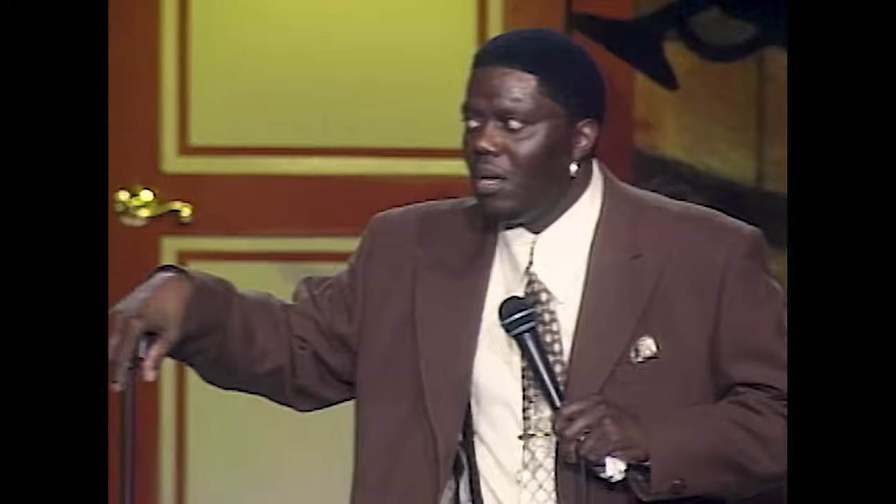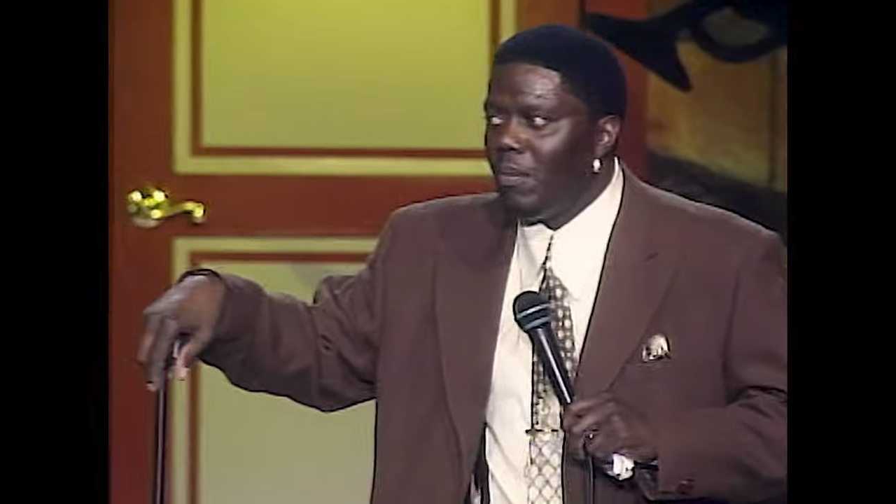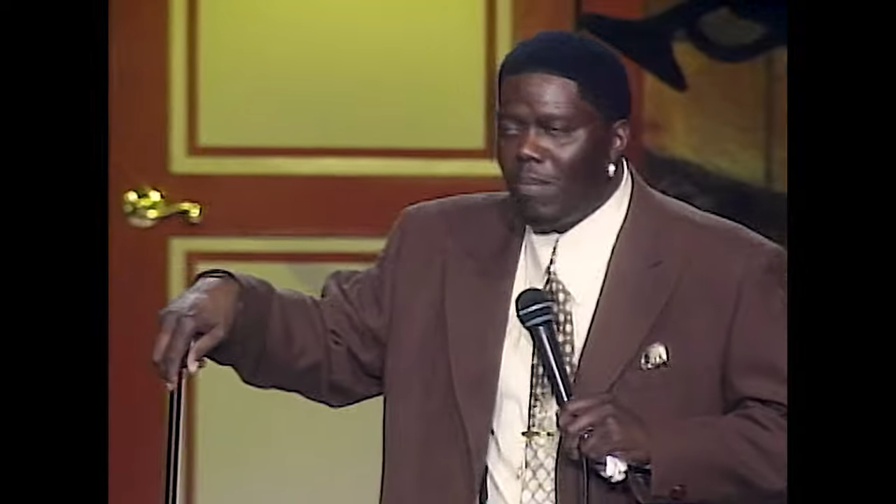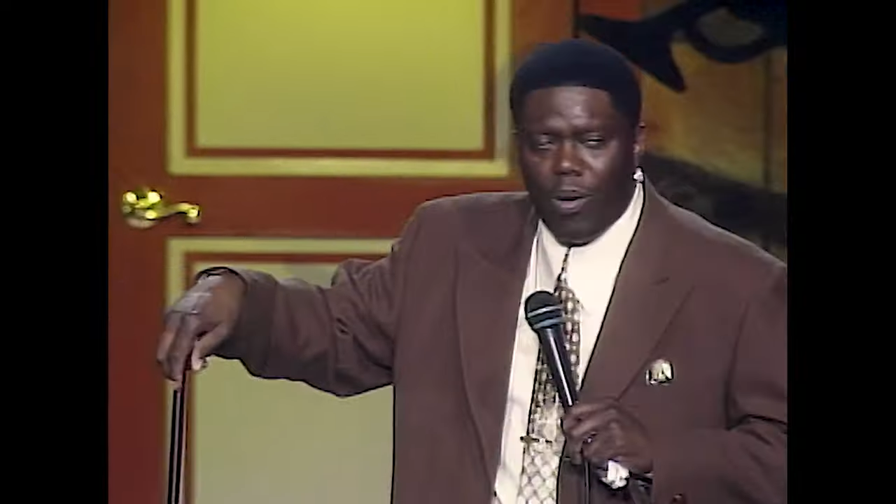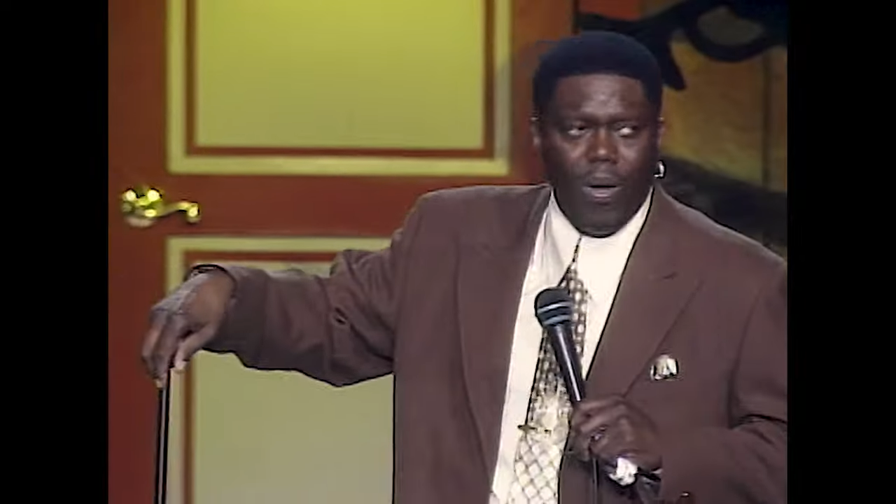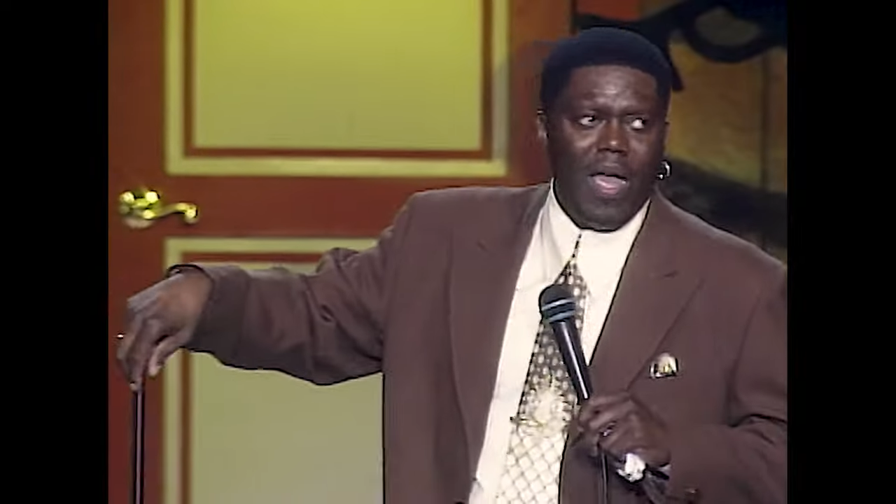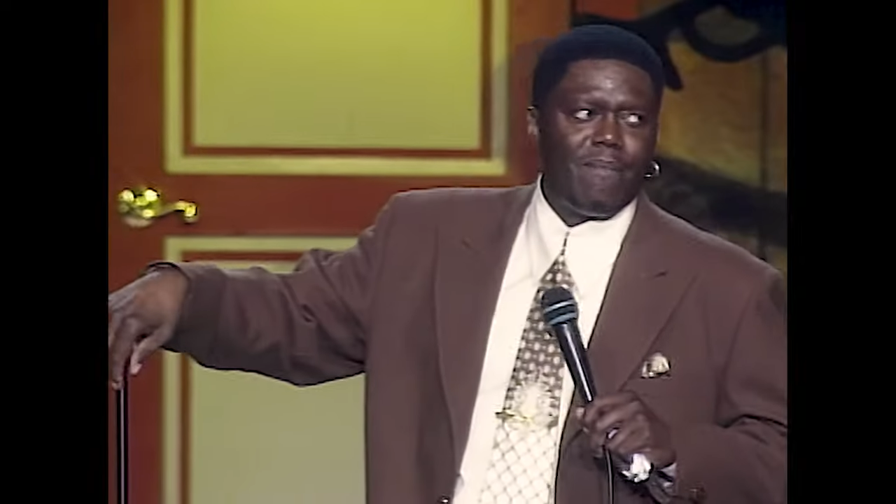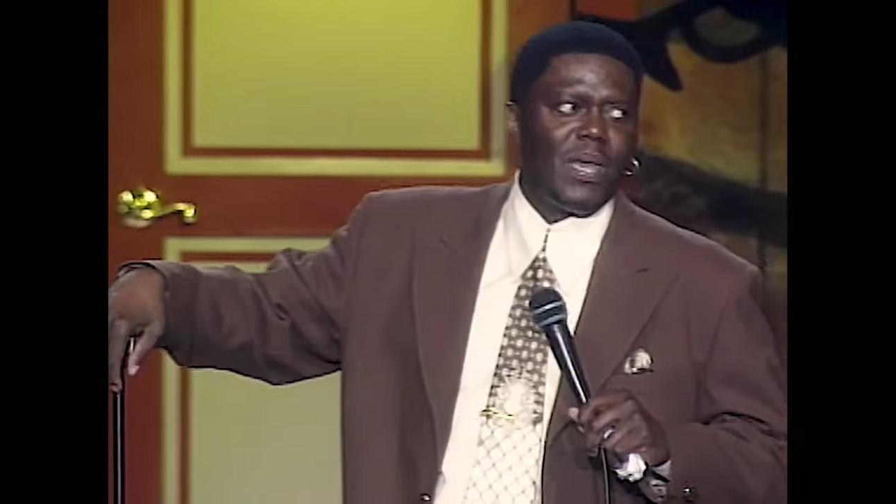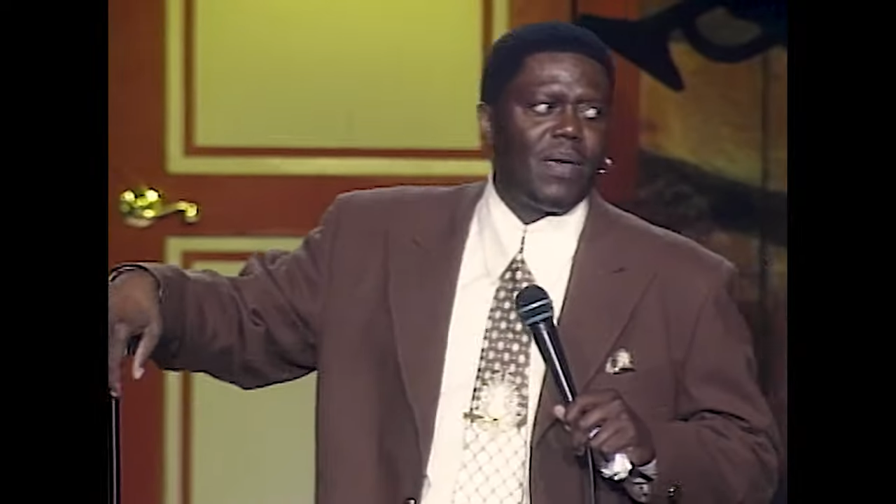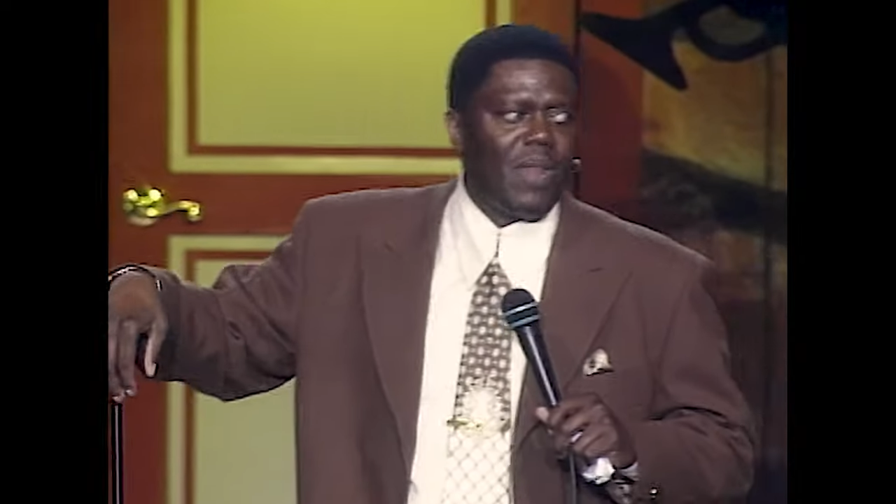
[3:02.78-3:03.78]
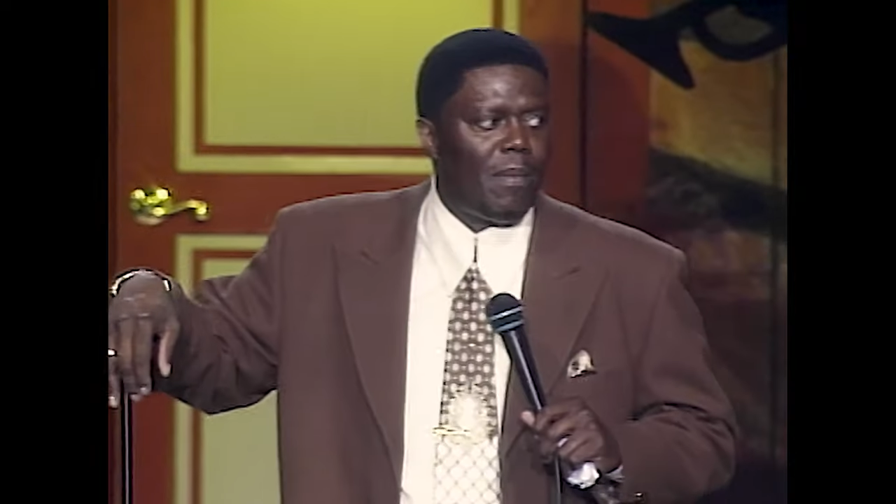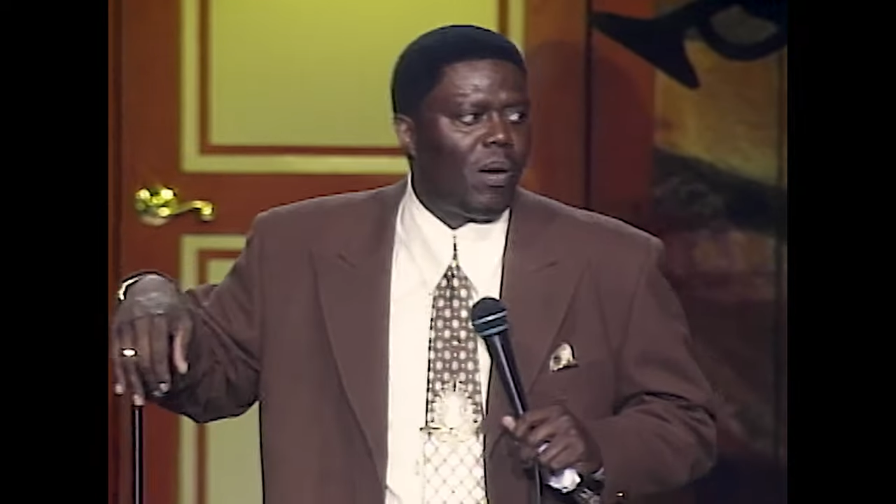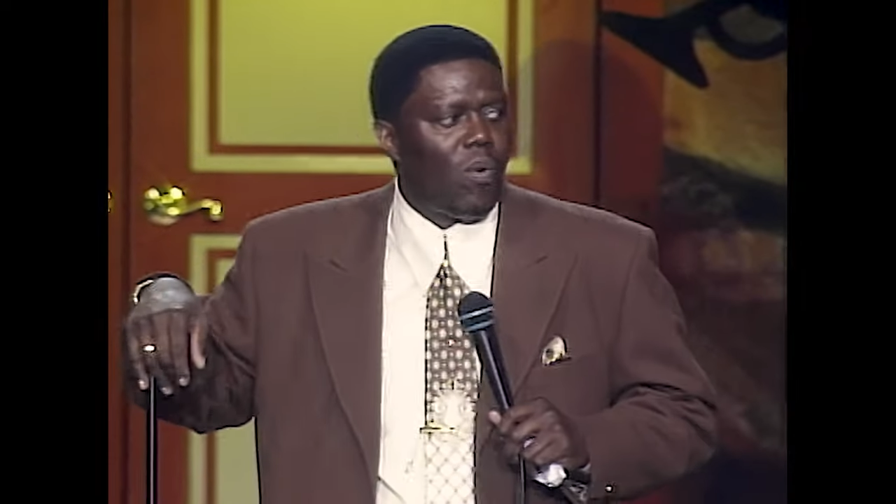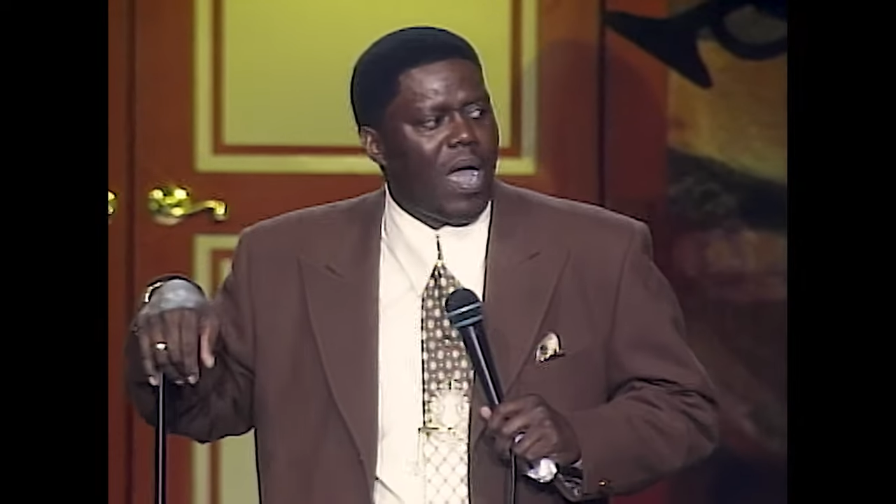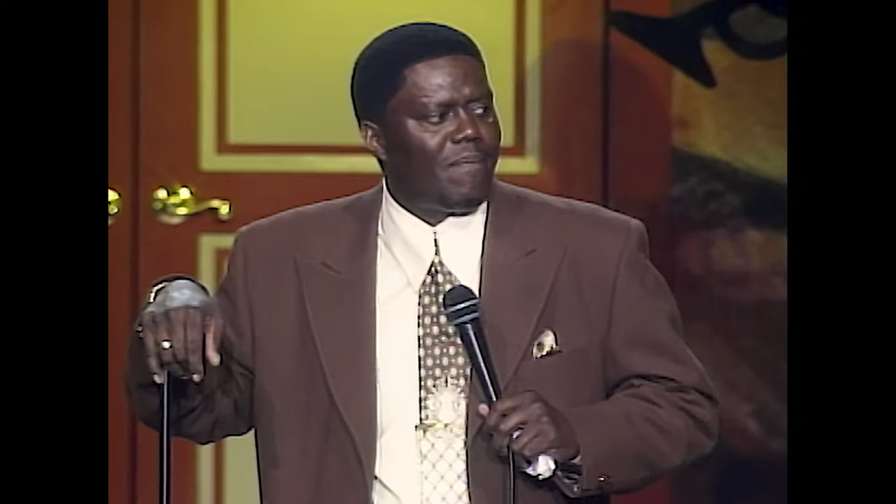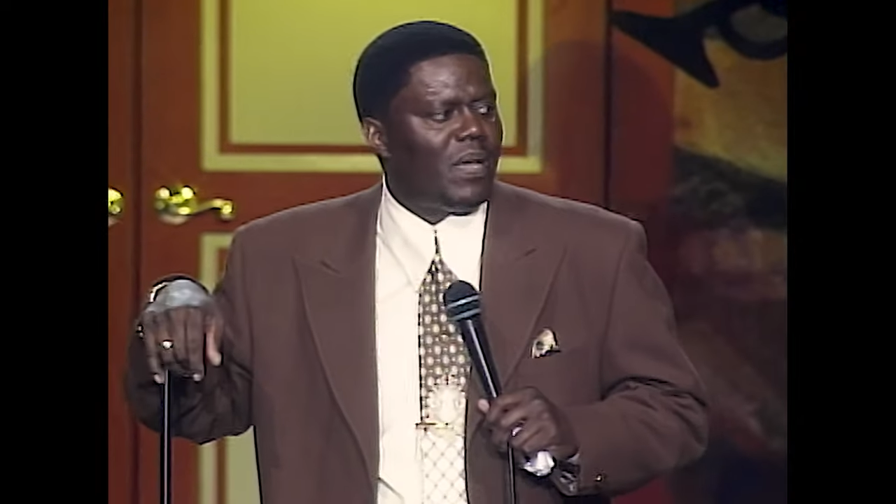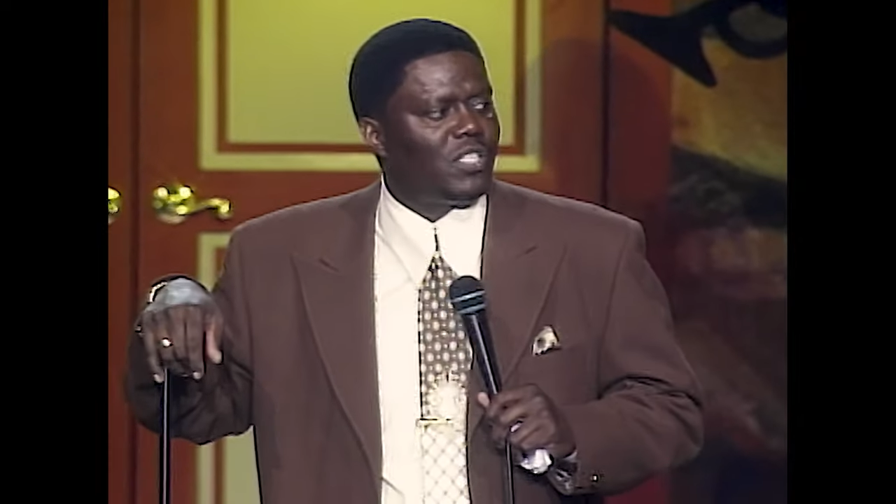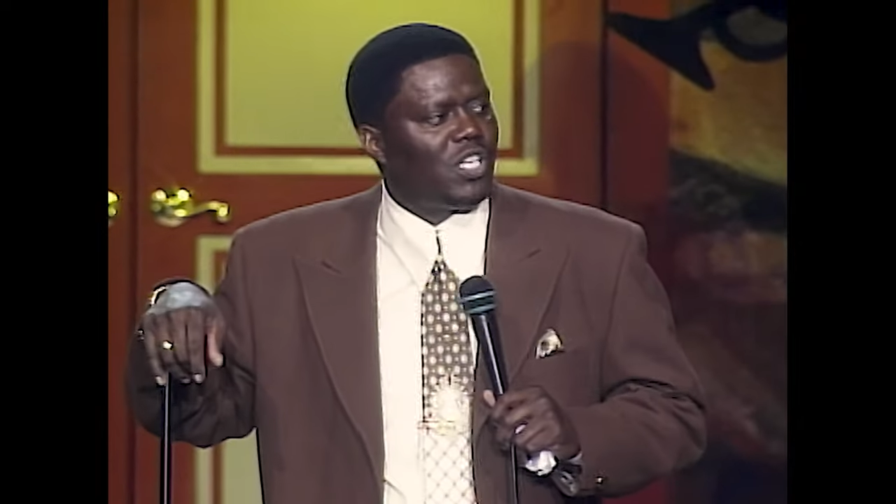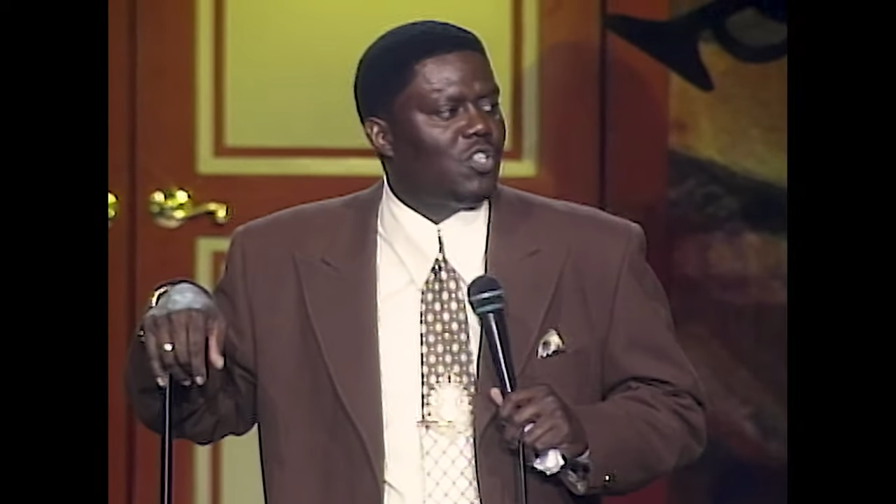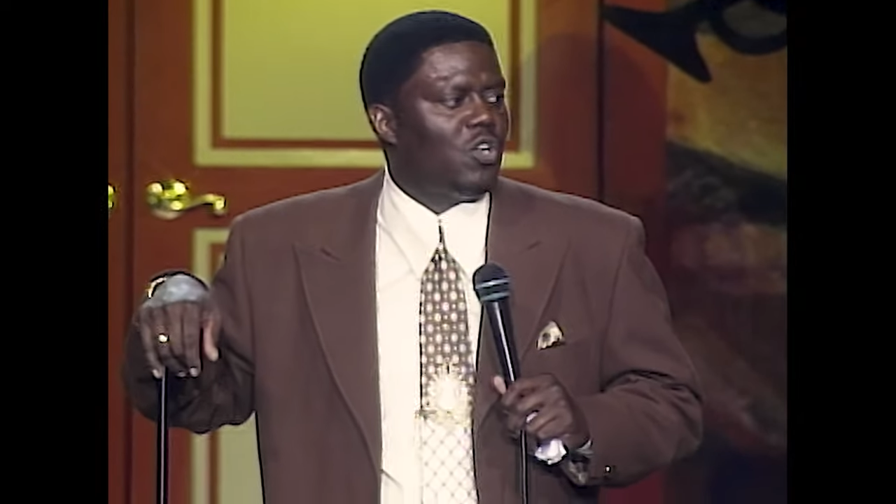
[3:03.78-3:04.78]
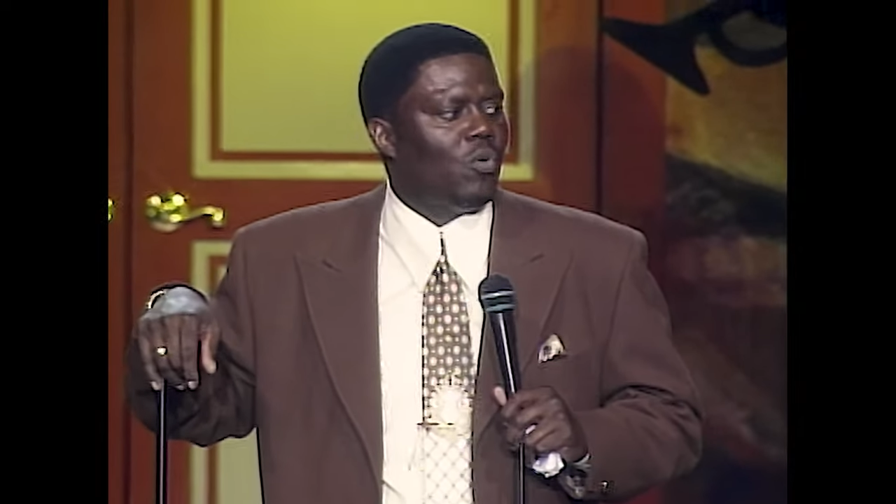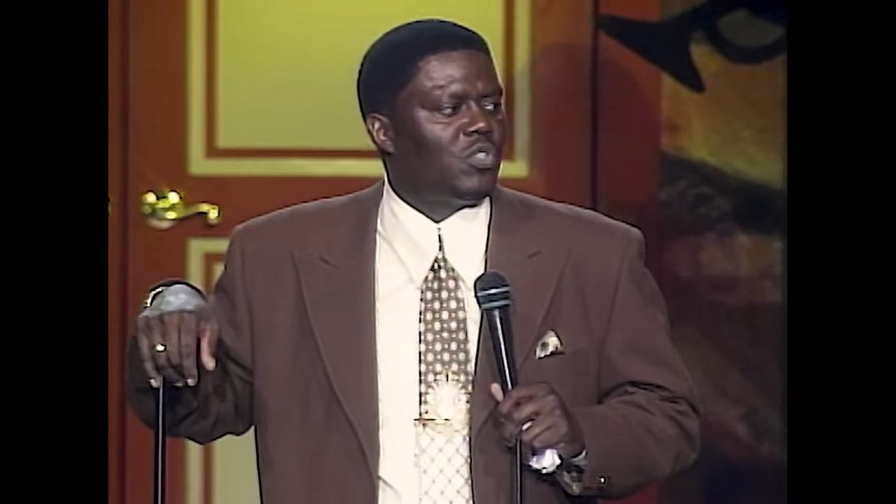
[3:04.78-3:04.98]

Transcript: My wife, man, now my wife, man, see, you know,